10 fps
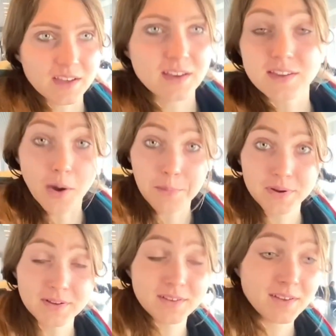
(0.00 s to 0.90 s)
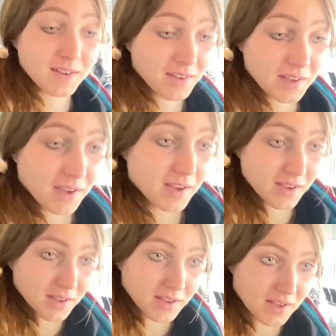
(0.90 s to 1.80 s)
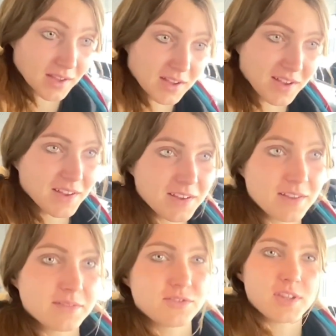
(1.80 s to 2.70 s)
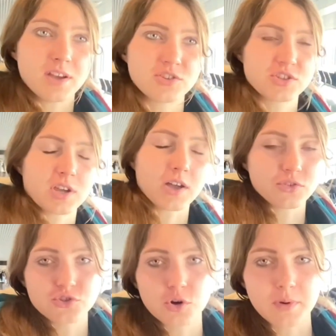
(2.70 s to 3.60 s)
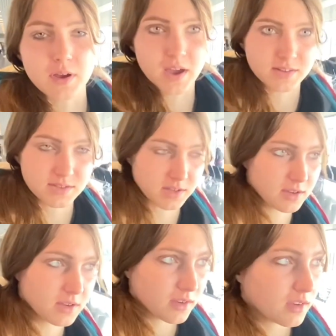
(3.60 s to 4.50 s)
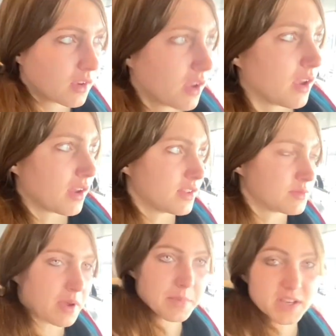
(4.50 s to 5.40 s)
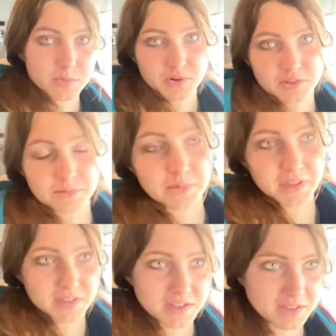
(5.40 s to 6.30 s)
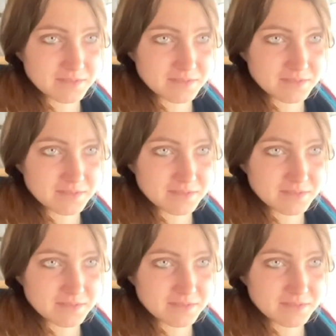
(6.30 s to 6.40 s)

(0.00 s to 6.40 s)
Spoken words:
Yup. I just had to show my insta and my passport, but that's it.